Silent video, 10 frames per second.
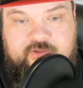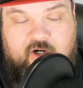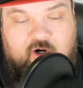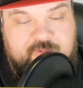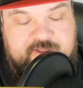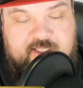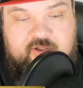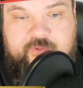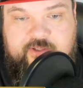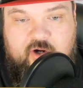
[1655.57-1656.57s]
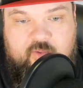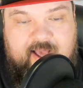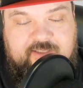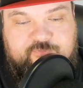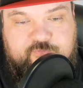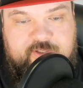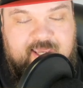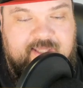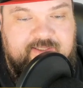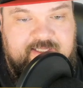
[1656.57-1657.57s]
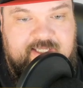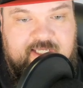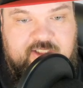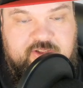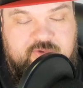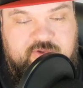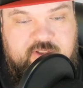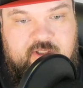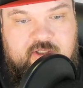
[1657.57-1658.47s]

to Armstead, who we know has foot and knee issues.